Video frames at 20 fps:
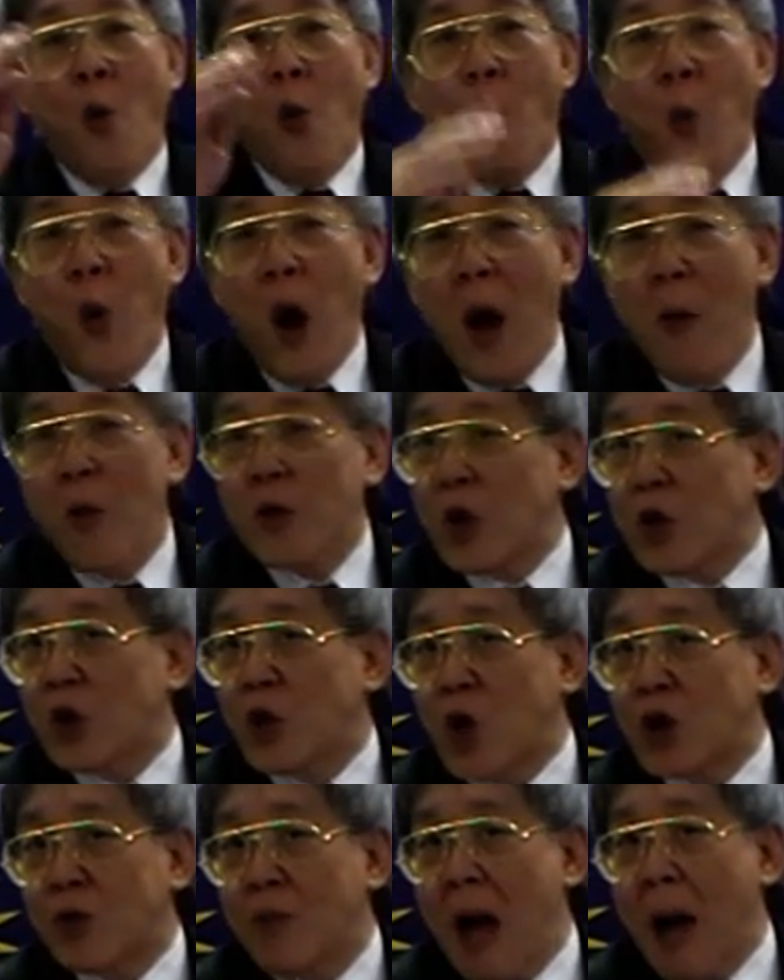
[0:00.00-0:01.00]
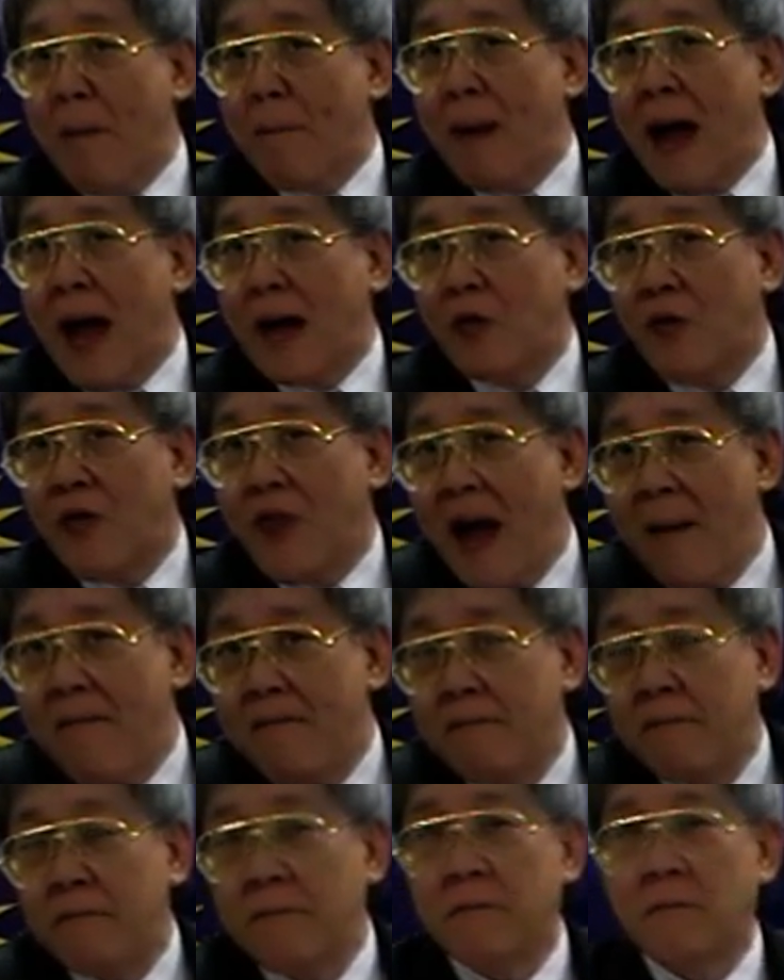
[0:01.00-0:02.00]
Why was not SOSMA applied to
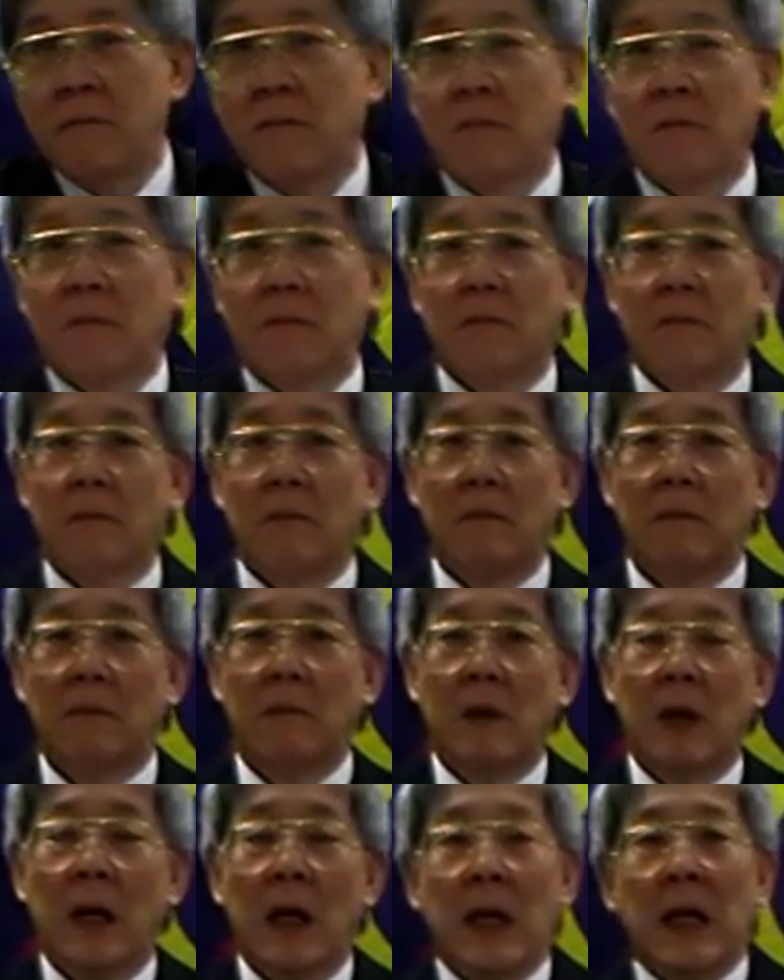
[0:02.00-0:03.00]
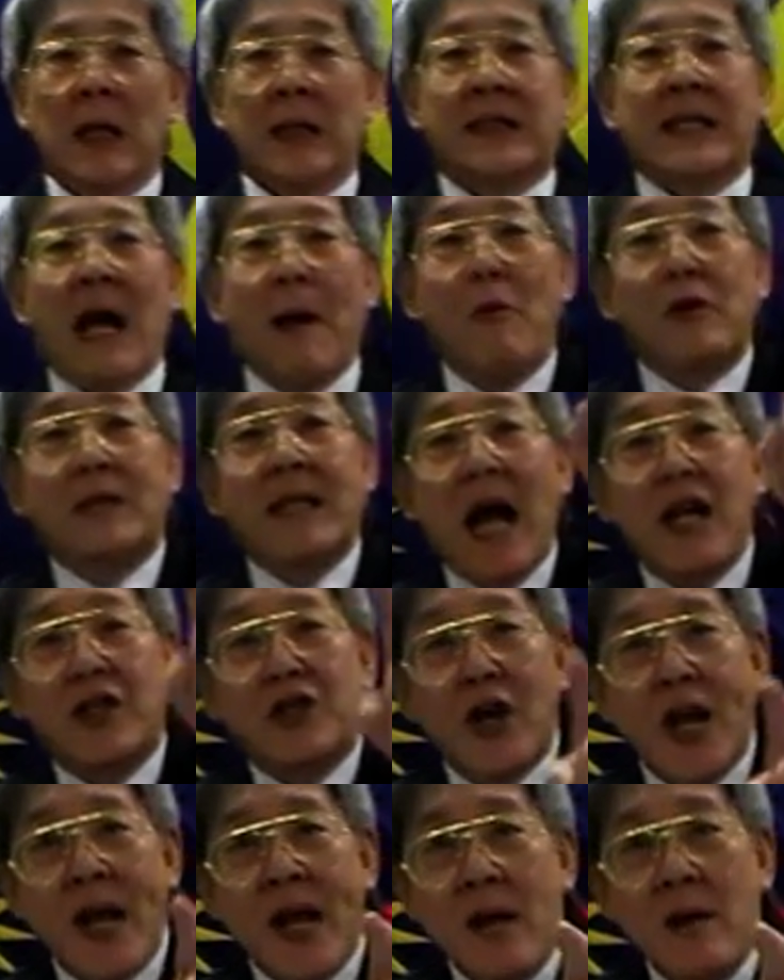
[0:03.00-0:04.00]
them?
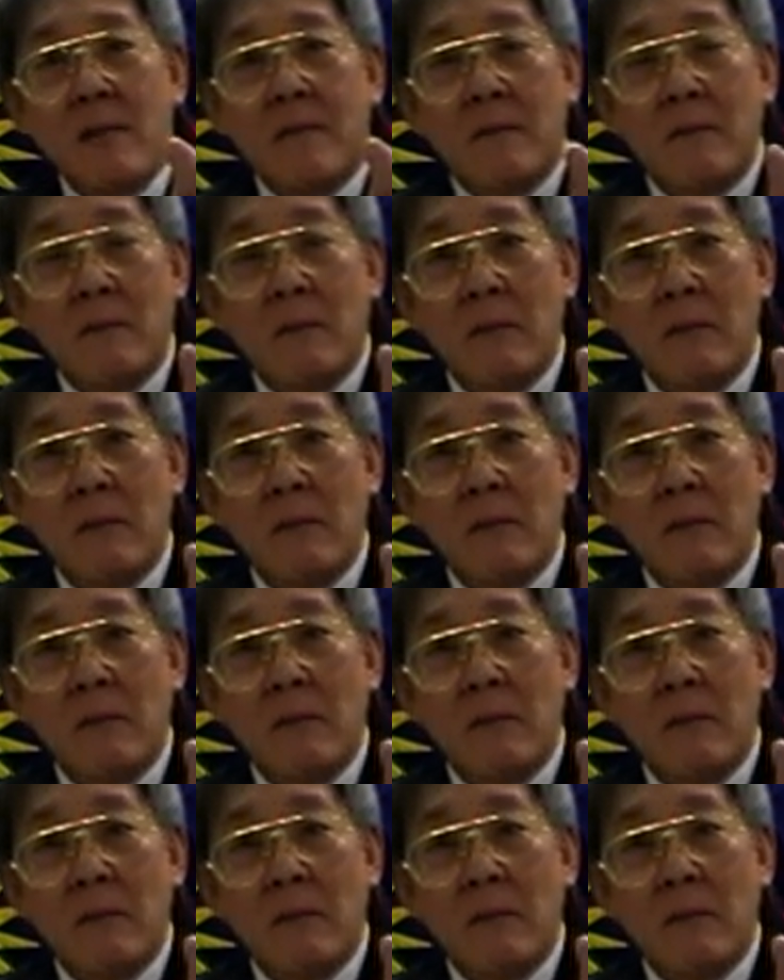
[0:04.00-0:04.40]
Sabotaging